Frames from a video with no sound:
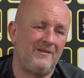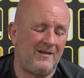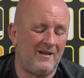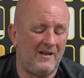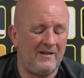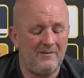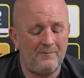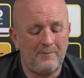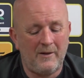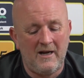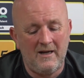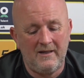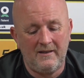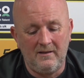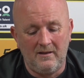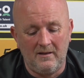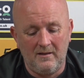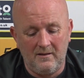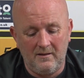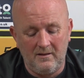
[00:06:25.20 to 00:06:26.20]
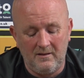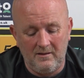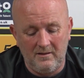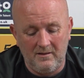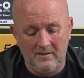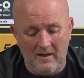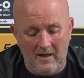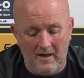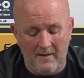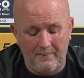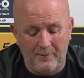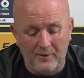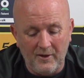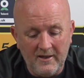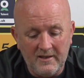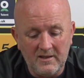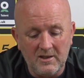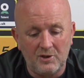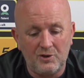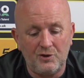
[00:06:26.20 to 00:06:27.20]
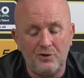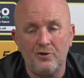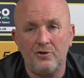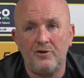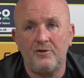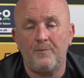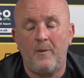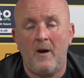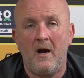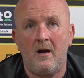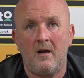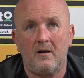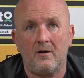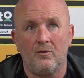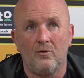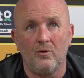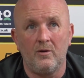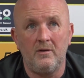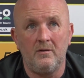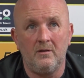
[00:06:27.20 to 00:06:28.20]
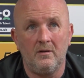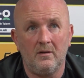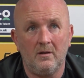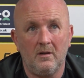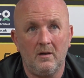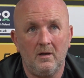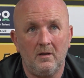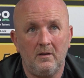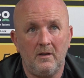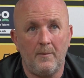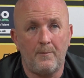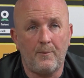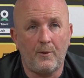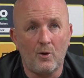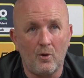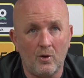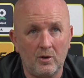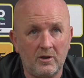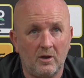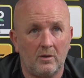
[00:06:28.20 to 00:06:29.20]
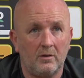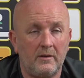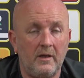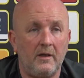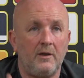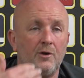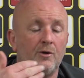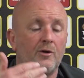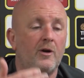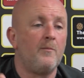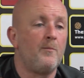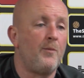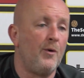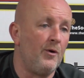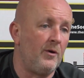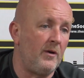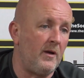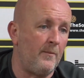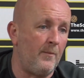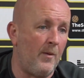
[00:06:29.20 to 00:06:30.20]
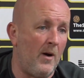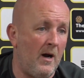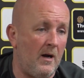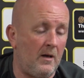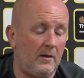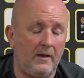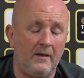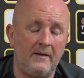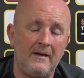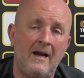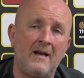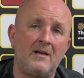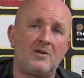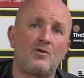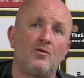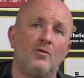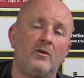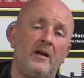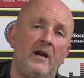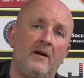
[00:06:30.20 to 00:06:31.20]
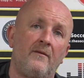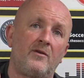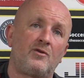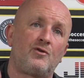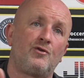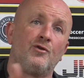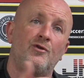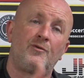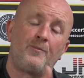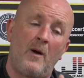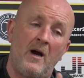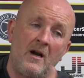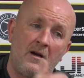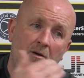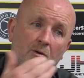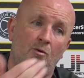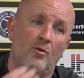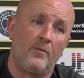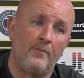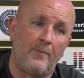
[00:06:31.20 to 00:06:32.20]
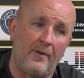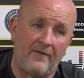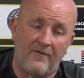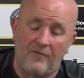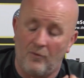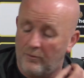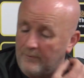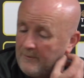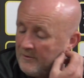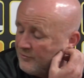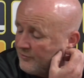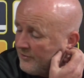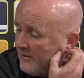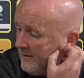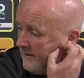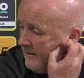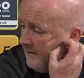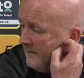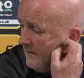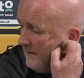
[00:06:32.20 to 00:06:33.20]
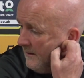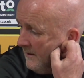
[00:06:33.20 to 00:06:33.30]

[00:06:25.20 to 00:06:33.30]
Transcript: Like Brian, it plays a huge part on the product that you can put in the park, and that's going to have a huge part on performance, right?